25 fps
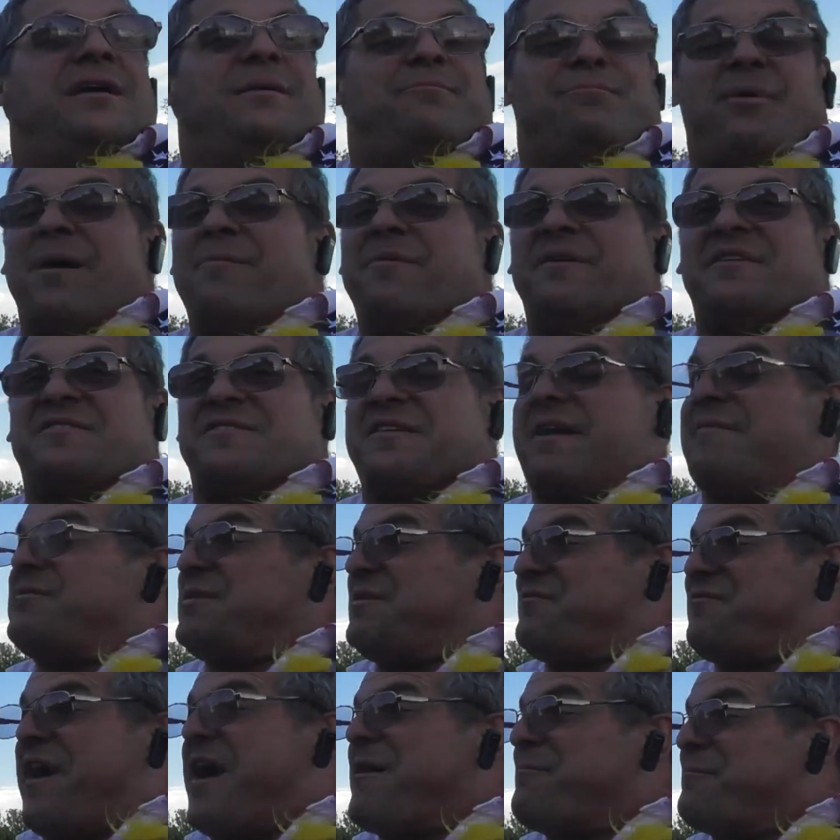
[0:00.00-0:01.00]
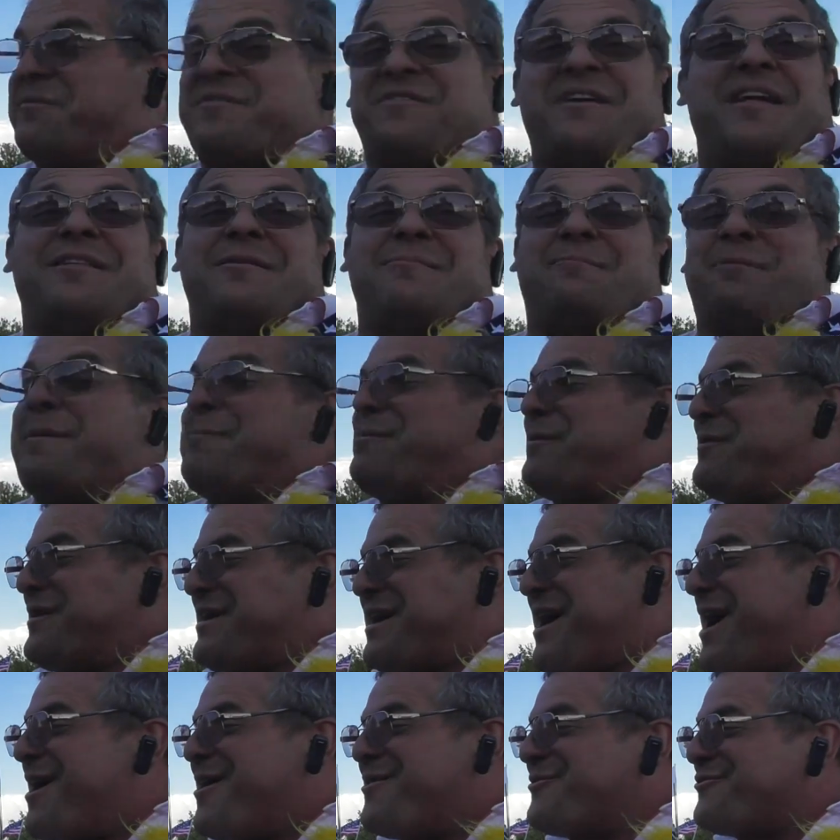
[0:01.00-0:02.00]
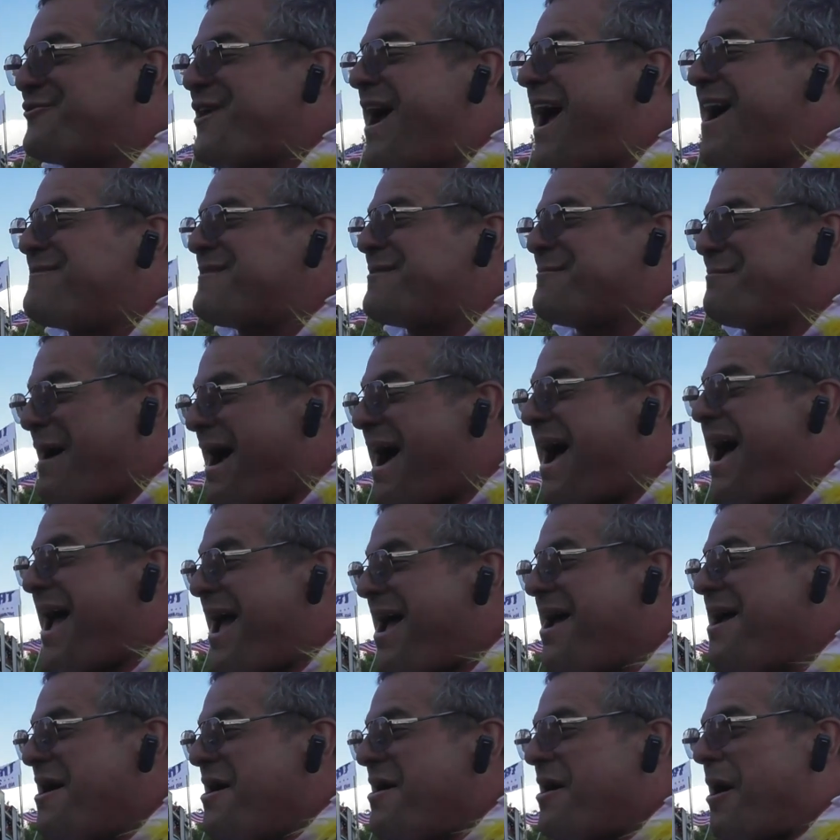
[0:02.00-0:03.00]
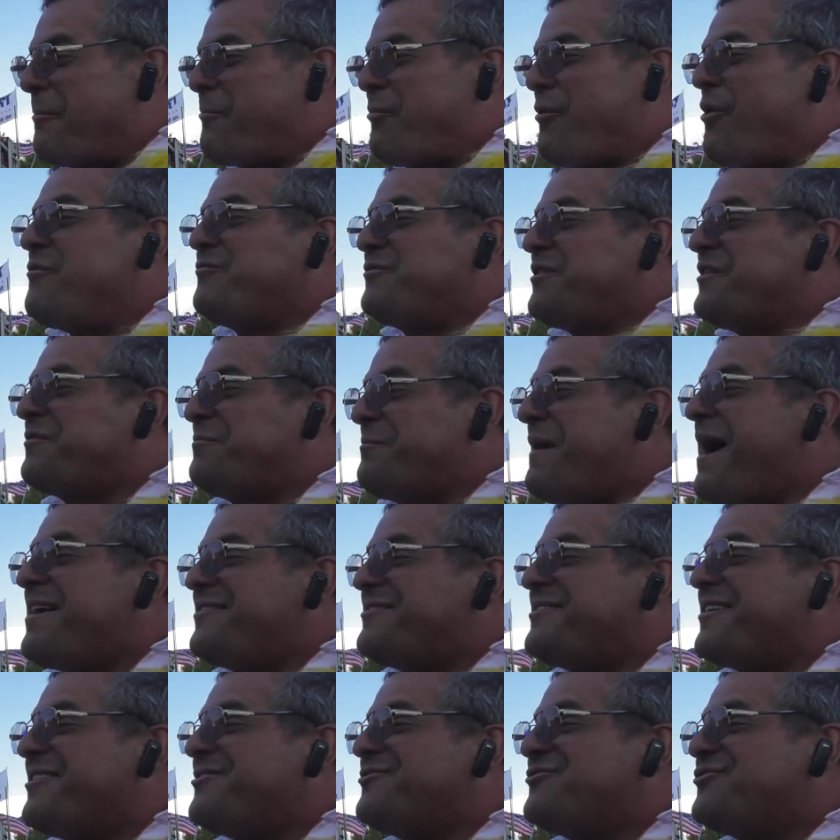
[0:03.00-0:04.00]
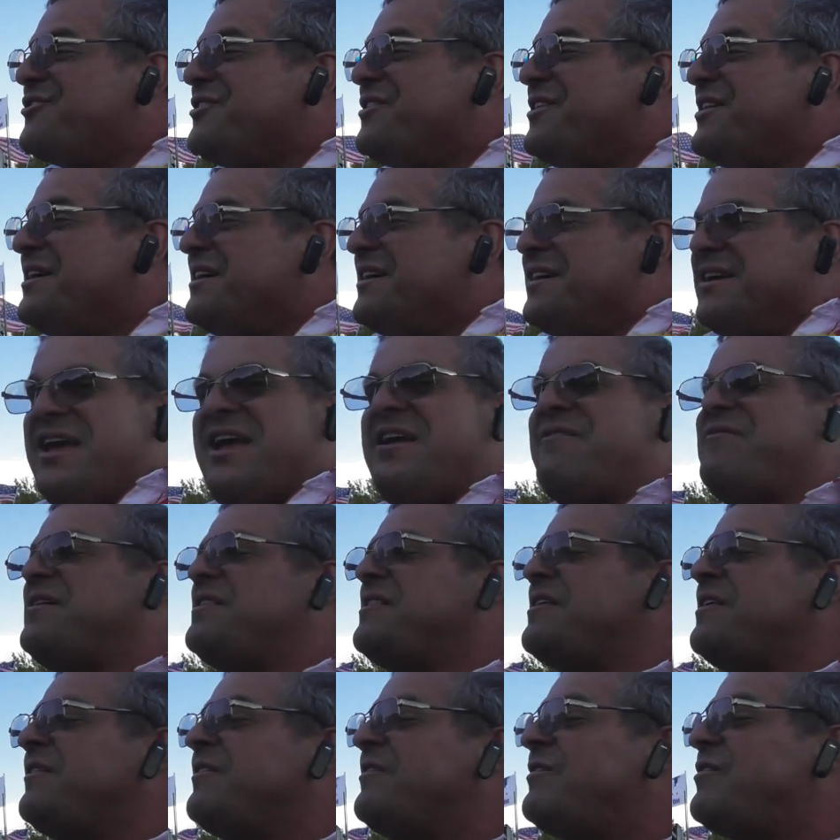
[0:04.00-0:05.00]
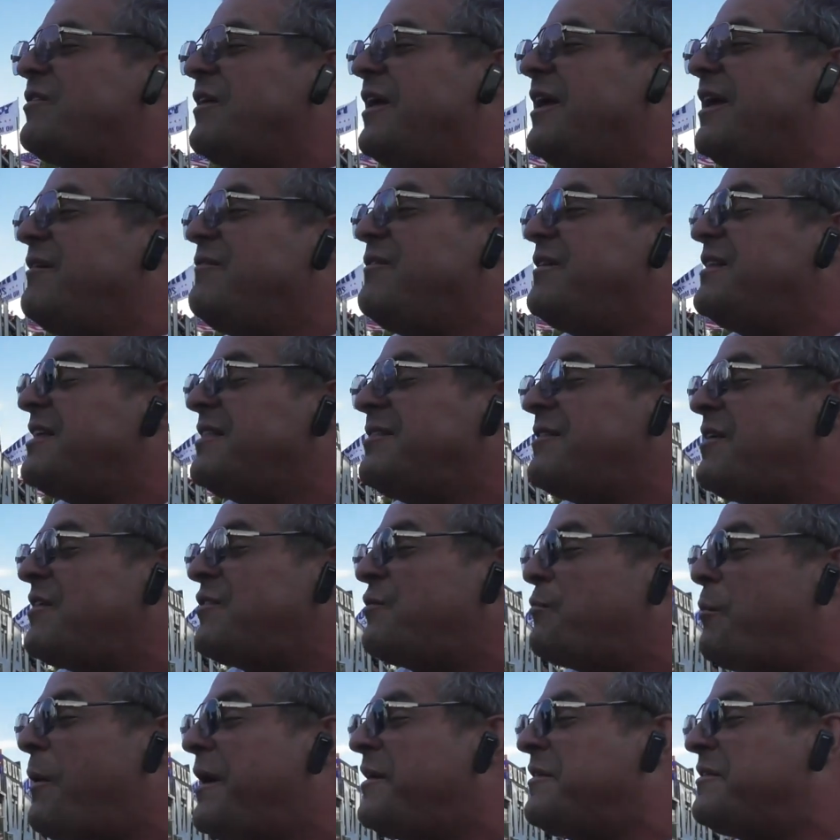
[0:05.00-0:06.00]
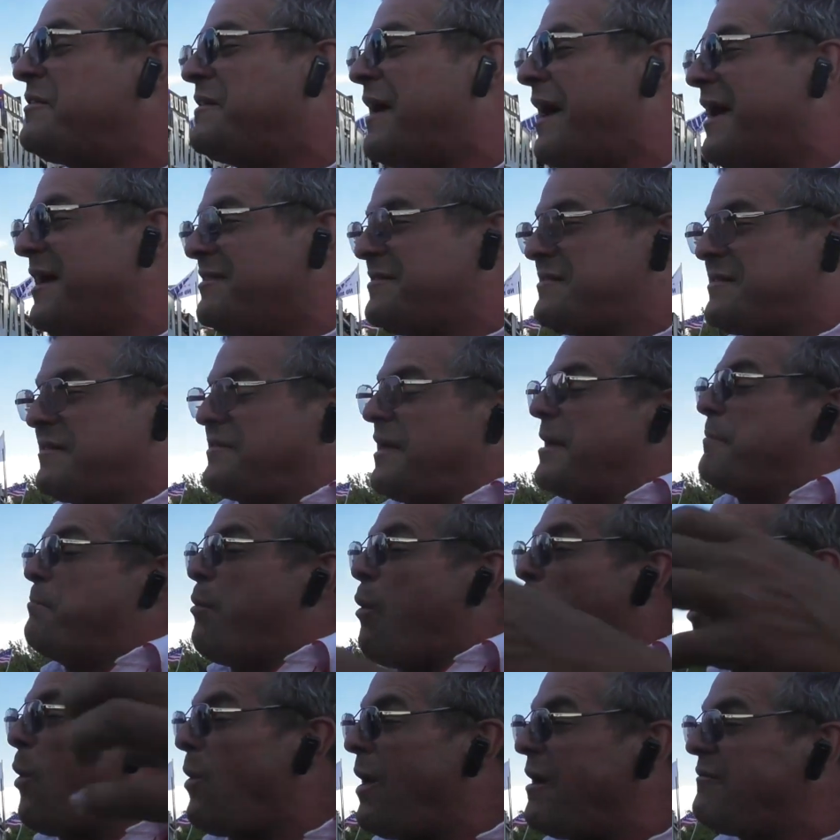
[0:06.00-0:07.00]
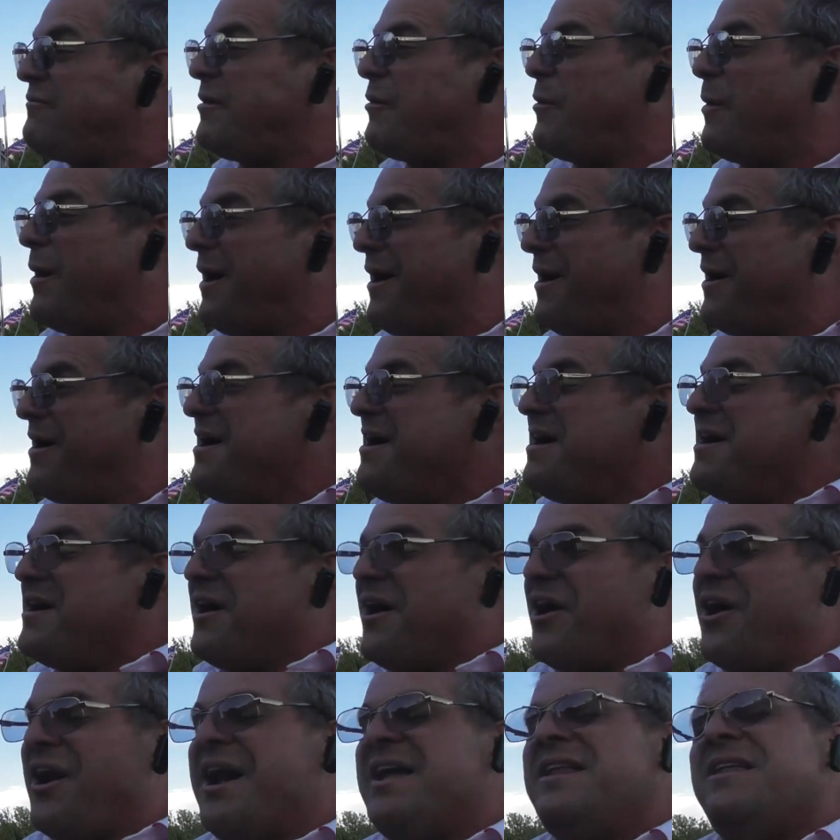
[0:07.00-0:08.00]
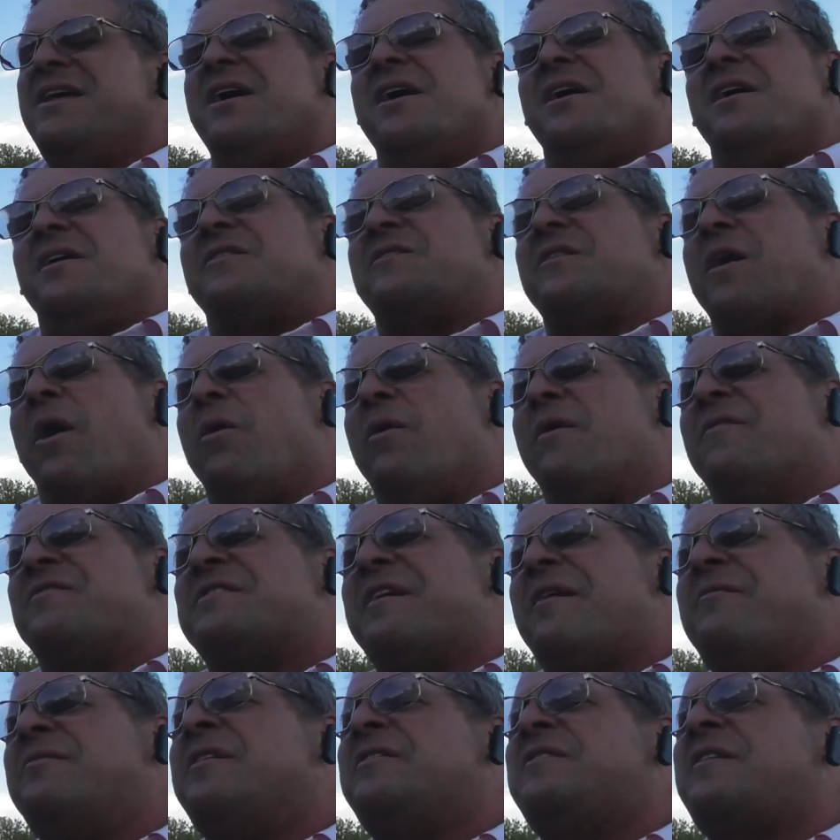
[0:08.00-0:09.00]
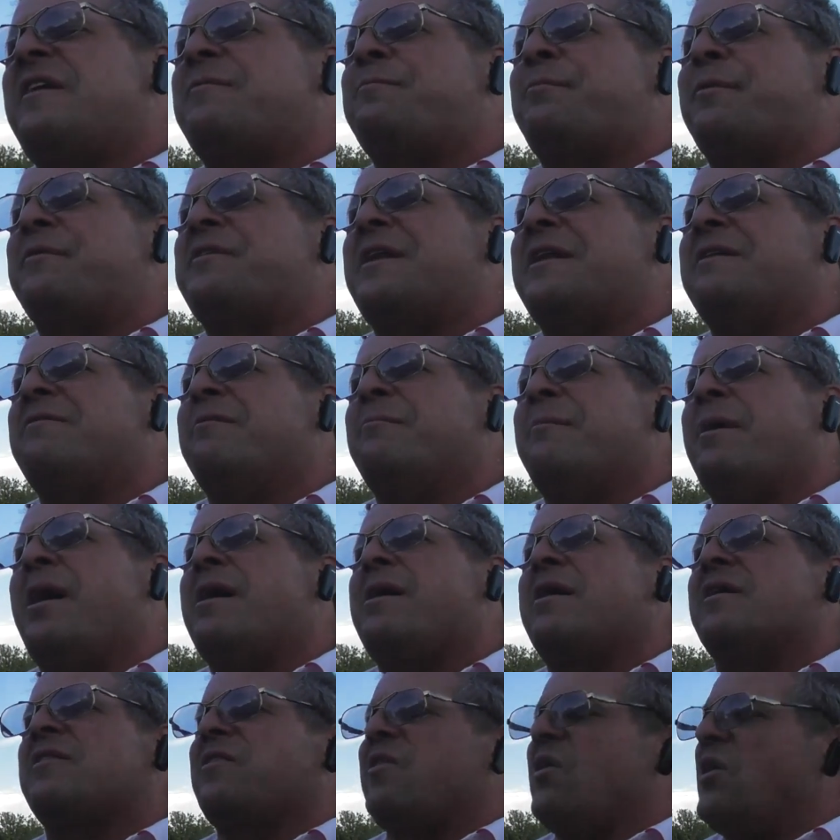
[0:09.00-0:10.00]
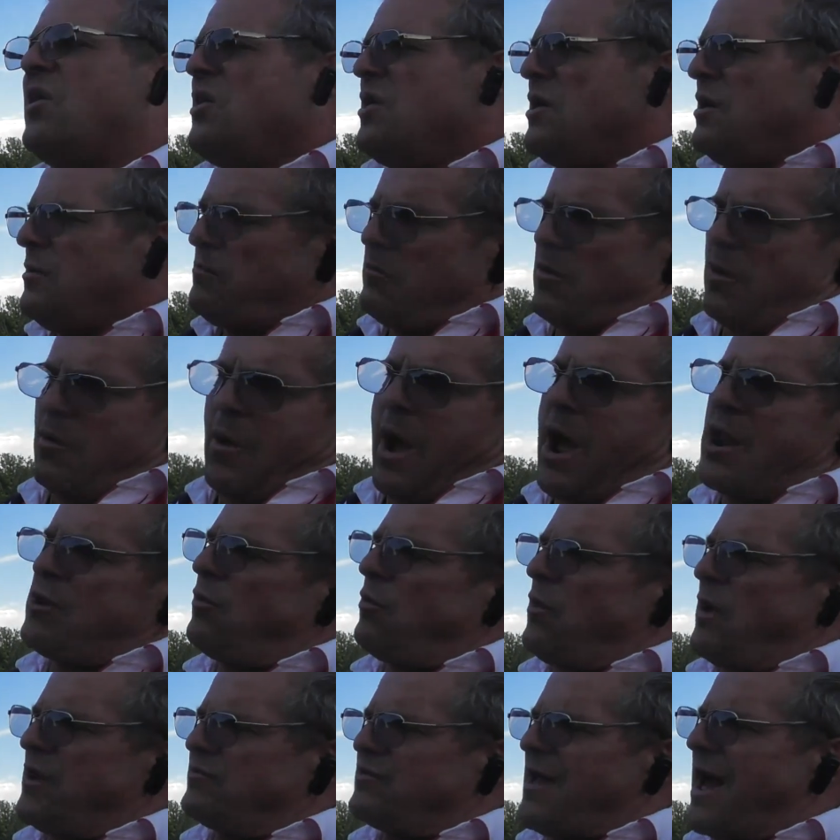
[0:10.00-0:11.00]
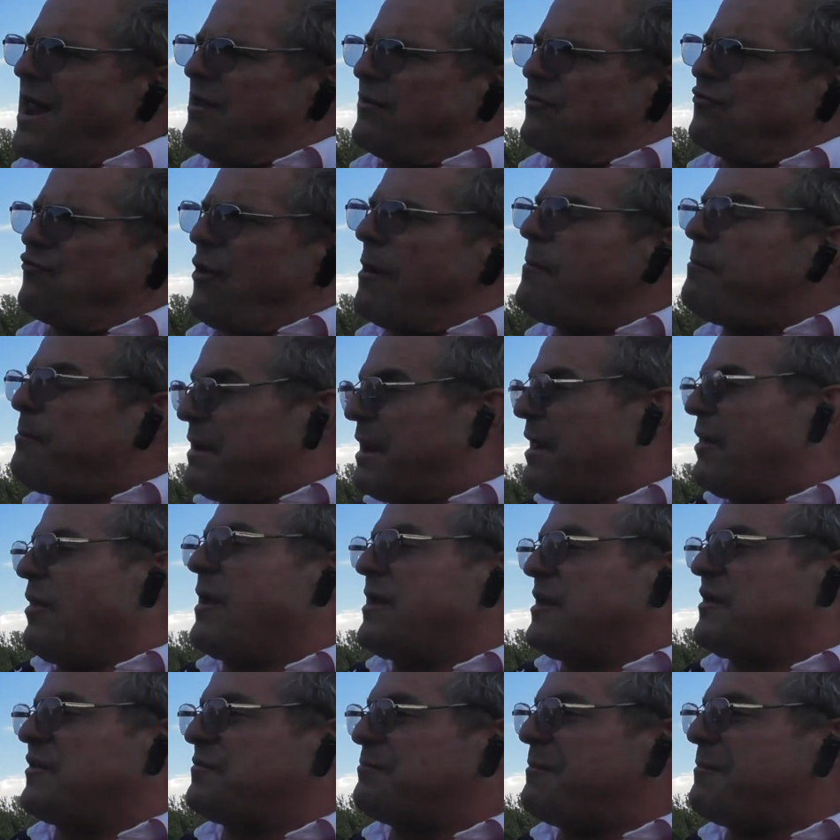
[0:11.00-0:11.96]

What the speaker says: probably 75% of the people the car is driving by approved his message, even in the swing states, because they poll everywhere. All right. So if 76% of Americans like, well, I don't like Donald Trump, but I like his